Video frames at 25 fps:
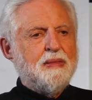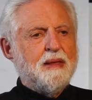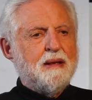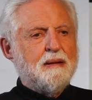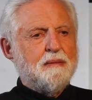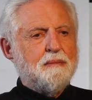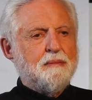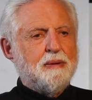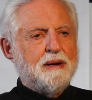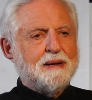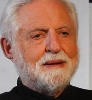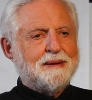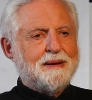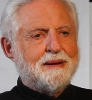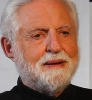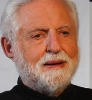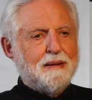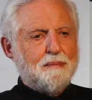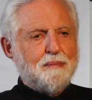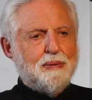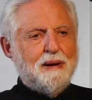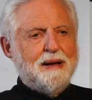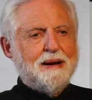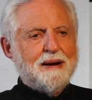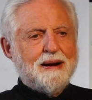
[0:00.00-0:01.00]
But the
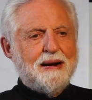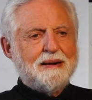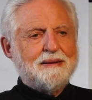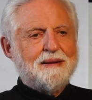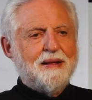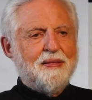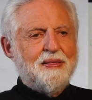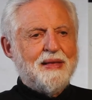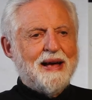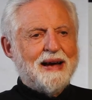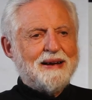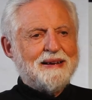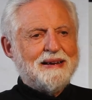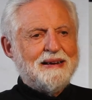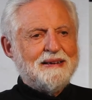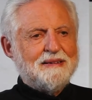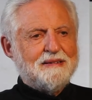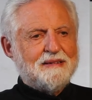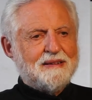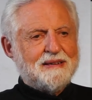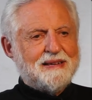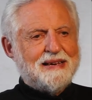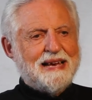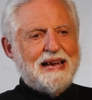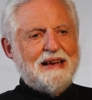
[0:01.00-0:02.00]
playwrights in that
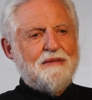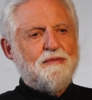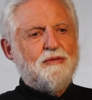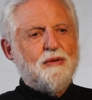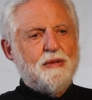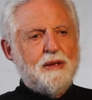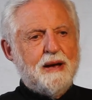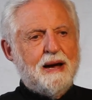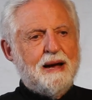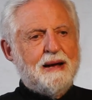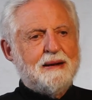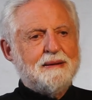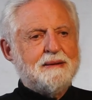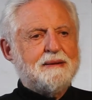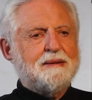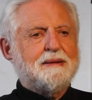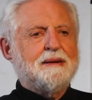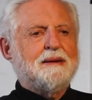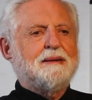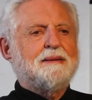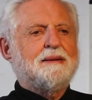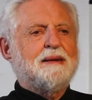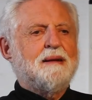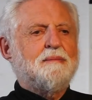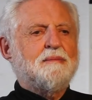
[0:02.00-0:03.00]
case gave you the answer
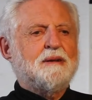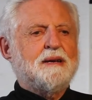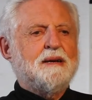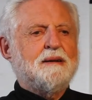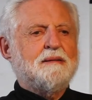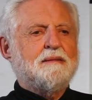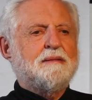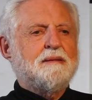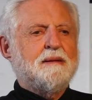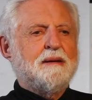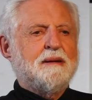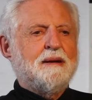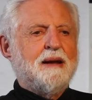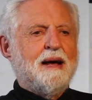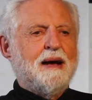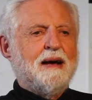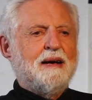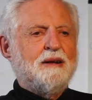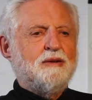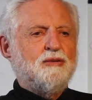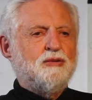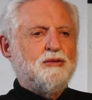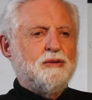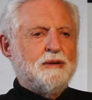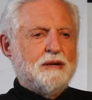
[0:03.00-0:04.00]
in some cases, and I
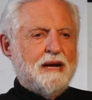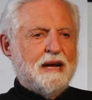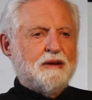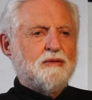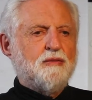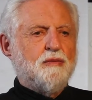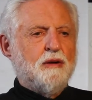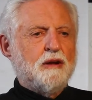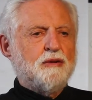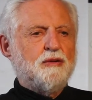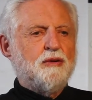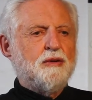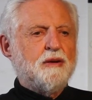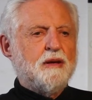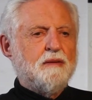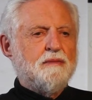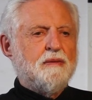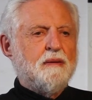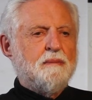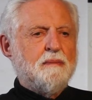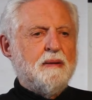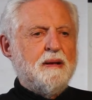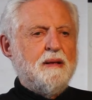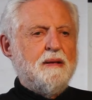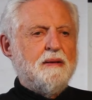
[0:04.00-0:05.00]
do not want to give
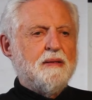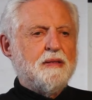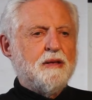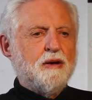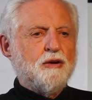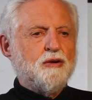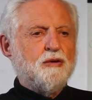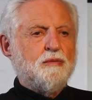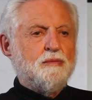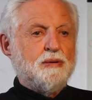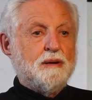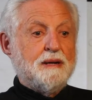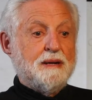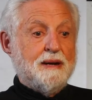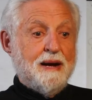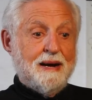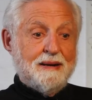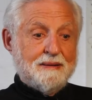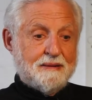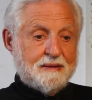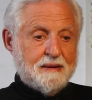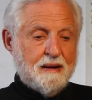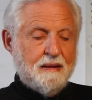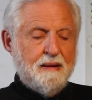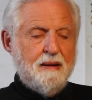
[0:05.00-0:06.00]
them the complete
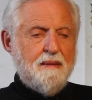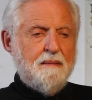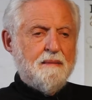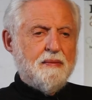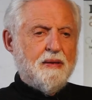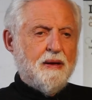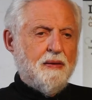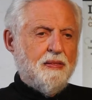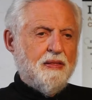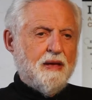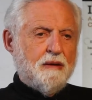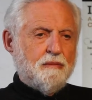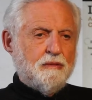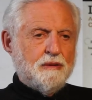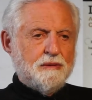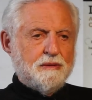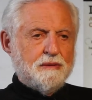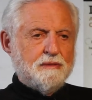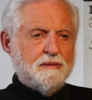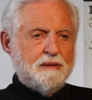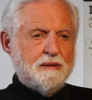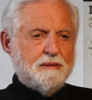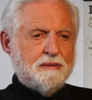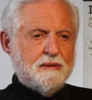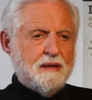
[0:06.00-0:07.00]
answer. And that was the
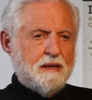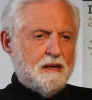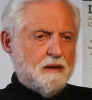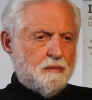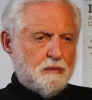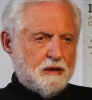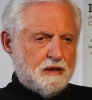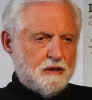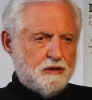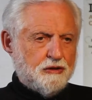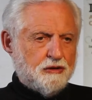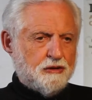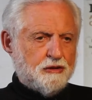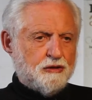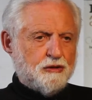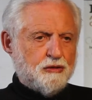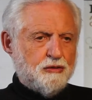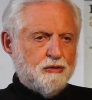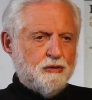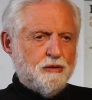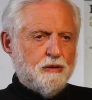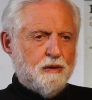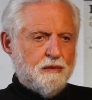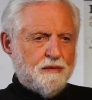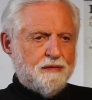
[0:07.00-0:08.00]
reason here, but it's
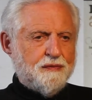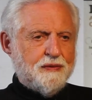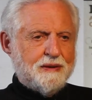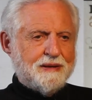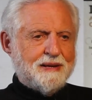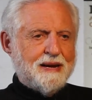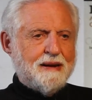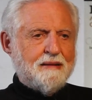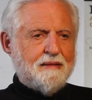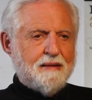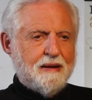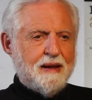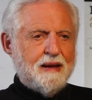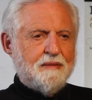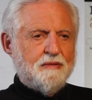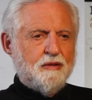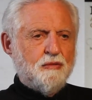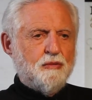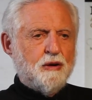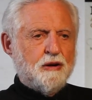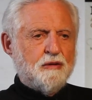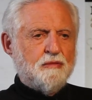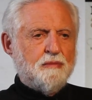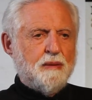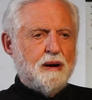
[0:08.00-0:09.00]
true of essentially every
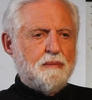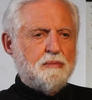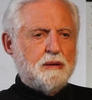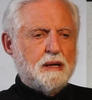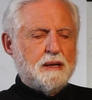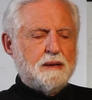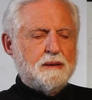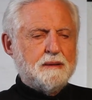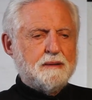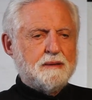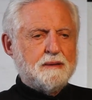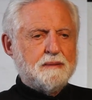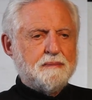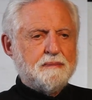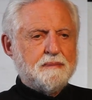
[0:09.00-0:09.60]
one of my plays.